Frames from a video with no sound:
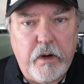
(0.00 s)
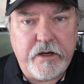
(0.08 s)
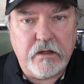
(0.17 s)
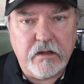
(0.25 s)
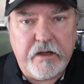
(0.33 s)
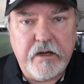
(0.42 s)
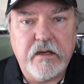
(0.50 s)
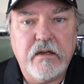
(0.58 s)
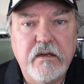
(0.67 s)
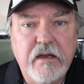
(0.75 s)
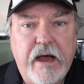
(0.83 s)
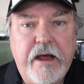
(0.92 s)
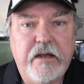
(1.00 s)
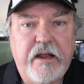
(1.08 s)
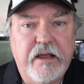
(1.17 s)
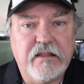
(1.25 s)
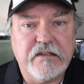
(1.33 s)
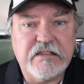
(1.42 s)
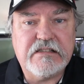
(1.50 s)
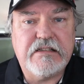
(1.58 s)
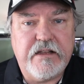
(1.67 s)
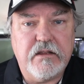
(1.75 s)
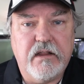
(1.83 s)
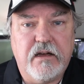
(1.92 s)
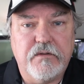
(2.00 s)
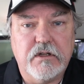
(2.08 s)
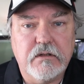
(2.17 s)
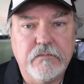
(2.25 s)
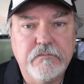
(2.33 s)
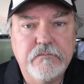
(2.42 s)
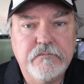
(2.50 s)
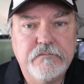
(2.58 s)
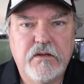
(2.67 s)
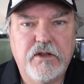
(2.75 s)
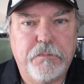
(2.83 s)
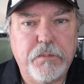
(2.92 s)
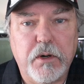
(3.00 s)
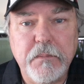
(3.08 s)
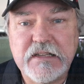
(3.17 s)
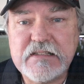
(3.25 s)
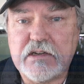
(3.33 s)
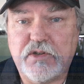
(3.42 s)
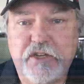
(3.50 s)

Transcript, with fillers: regulated, not at the state level. The permits